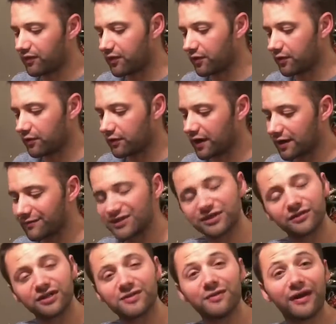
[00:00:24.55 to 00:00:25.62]
They're kind of
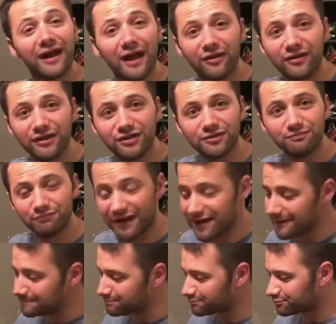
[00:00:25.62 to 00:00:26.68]
mysterious about how they made
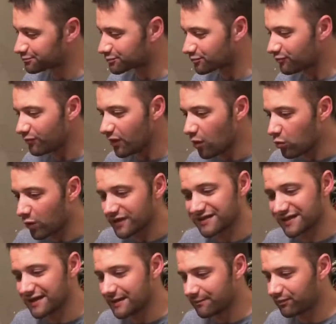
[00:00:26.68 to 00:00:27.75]
it, what's
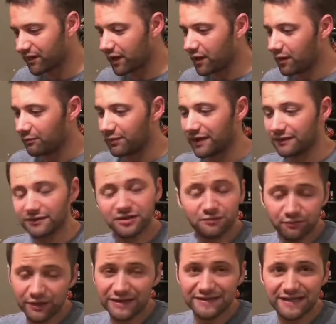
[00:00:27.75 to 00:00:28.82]
in it, but it's
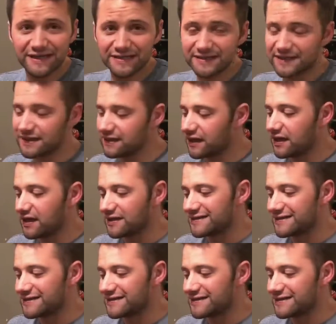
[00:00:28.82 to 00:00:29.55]
pretty tasty.